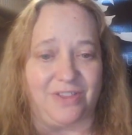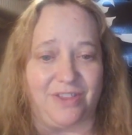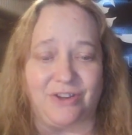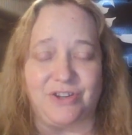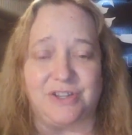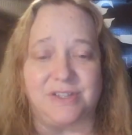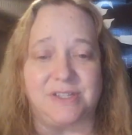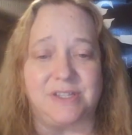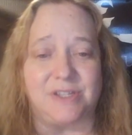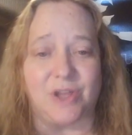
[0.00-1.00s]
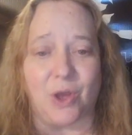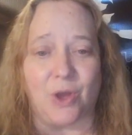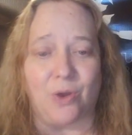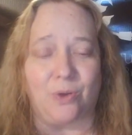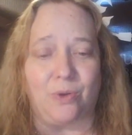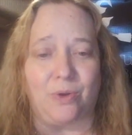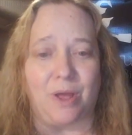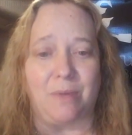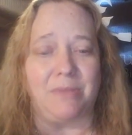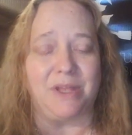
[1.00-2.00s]
They're just so
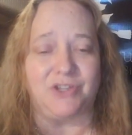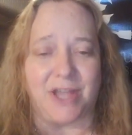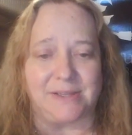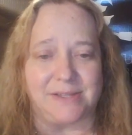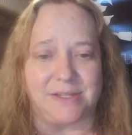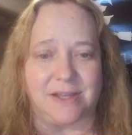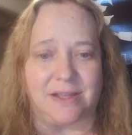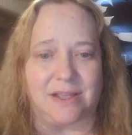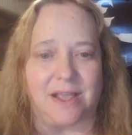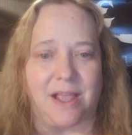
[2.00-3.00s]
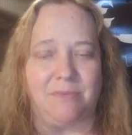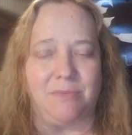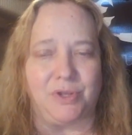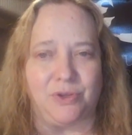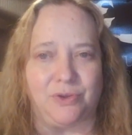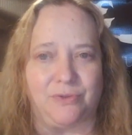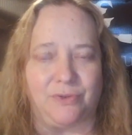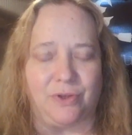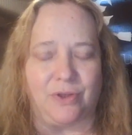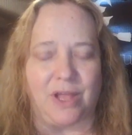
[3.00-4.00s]
majestic and
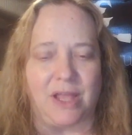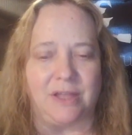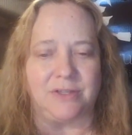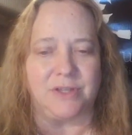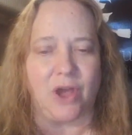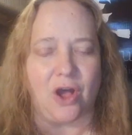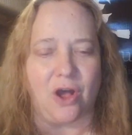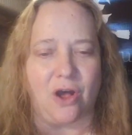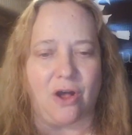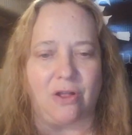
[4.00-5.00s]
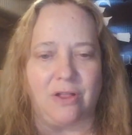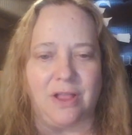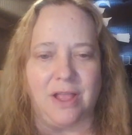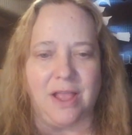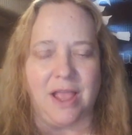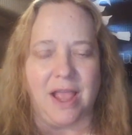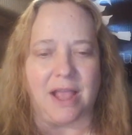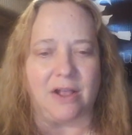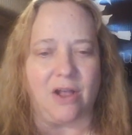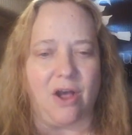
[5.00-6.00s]
beautiful and tall
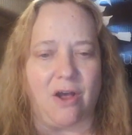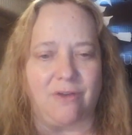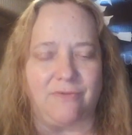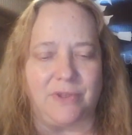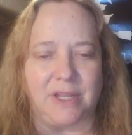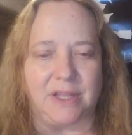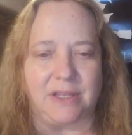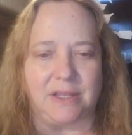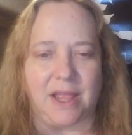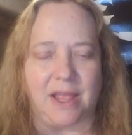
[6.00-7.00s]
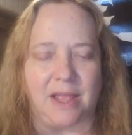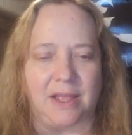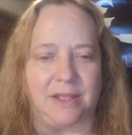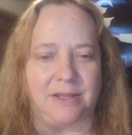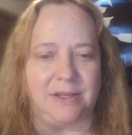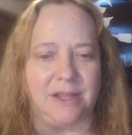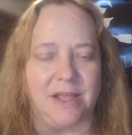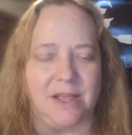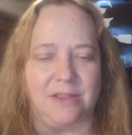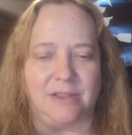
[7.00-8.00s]
and confident and
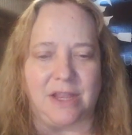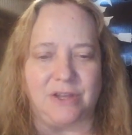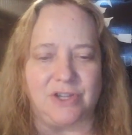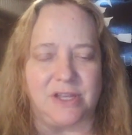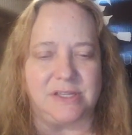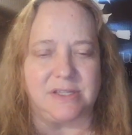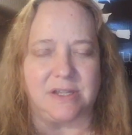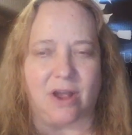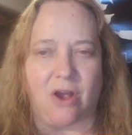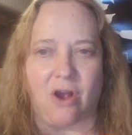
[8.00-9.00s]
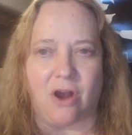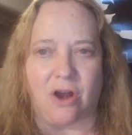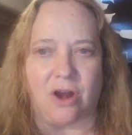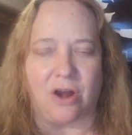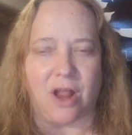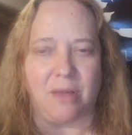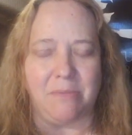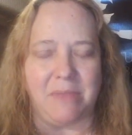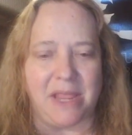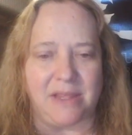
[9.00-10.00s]
they just are
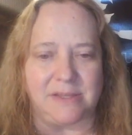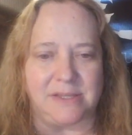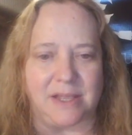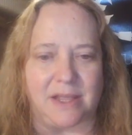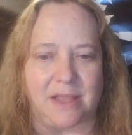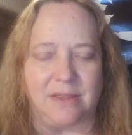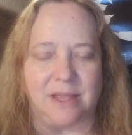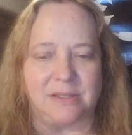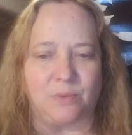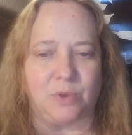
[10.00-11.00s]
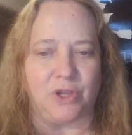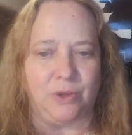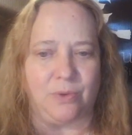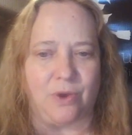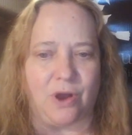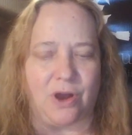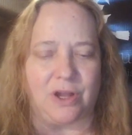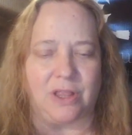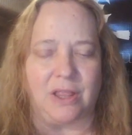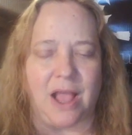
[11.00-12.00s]
amazing and that's what you are
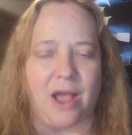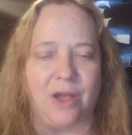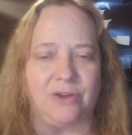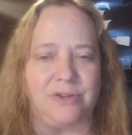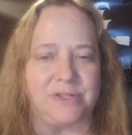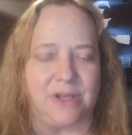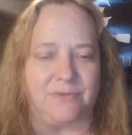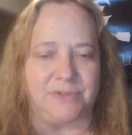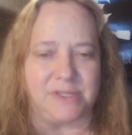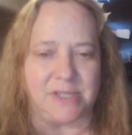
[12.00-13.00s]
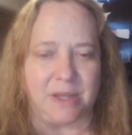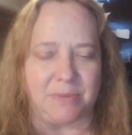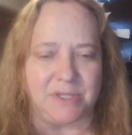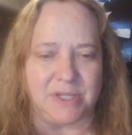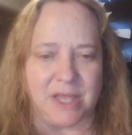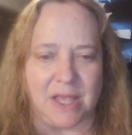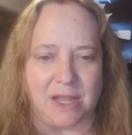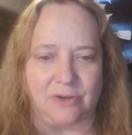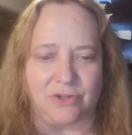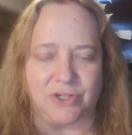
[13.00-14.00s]
allow yourself to step into that
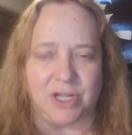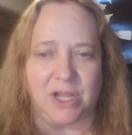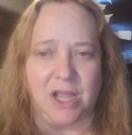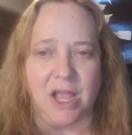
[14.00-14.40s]
energy